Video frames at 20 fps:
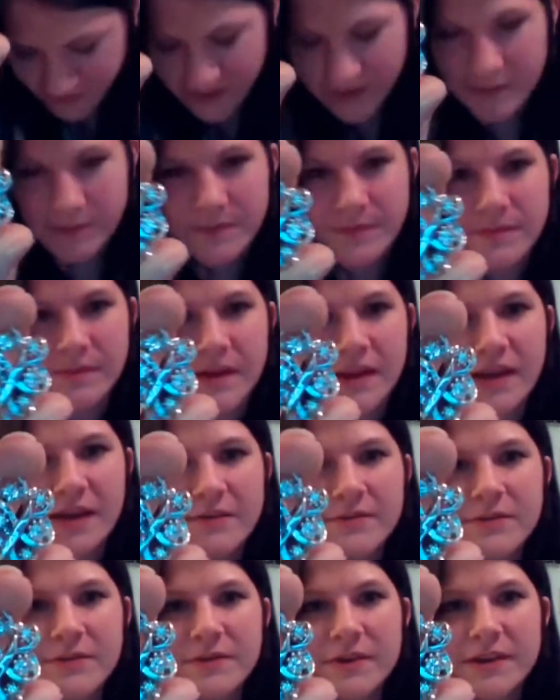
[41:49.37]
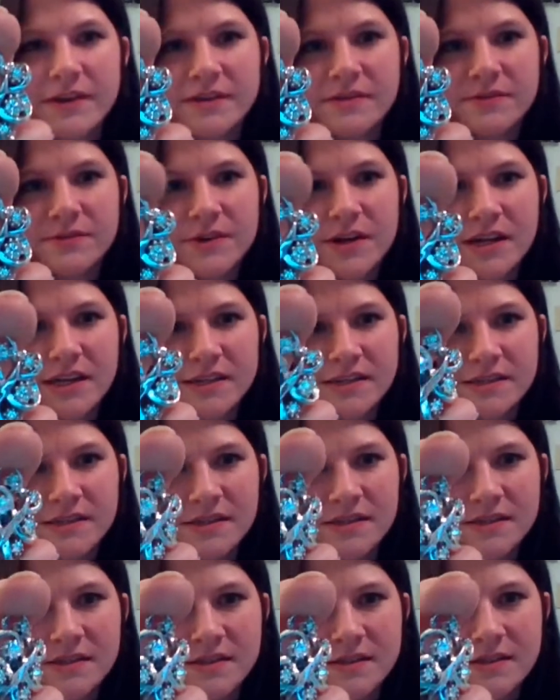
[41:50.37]
find them. I have to find his
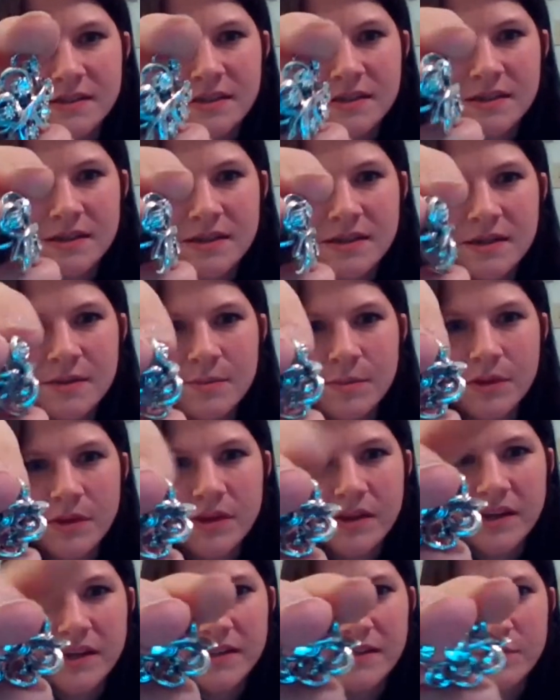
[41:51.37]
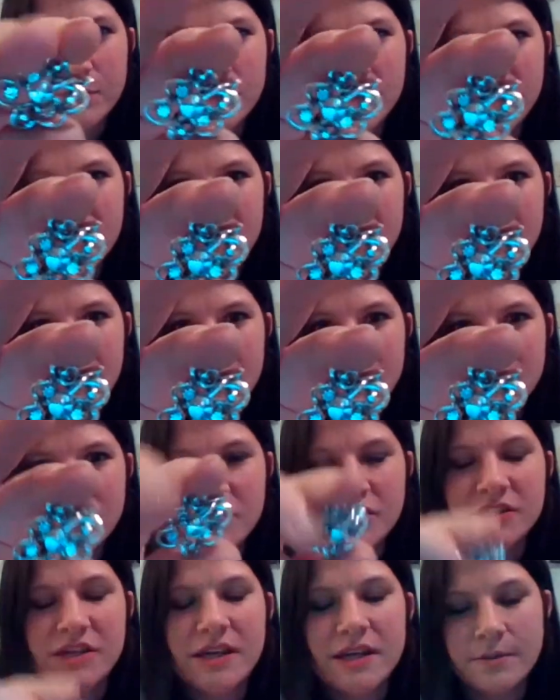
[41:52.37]
friend. But look, it's really in
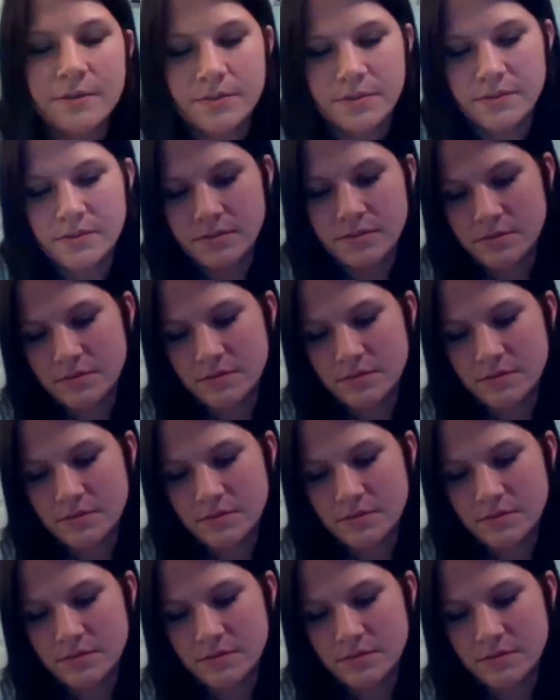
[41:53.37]
good shape.